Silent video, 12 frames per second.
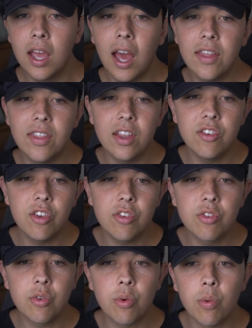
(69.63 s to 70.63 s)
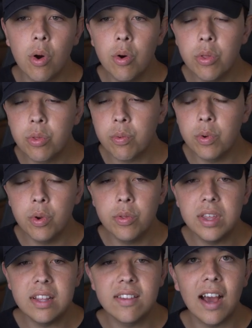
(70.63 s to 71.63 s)
and then just scroll through
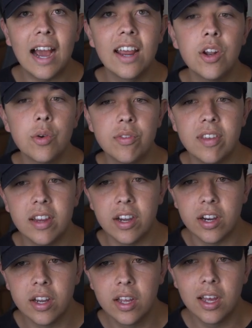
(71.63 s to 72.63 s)
the titles here.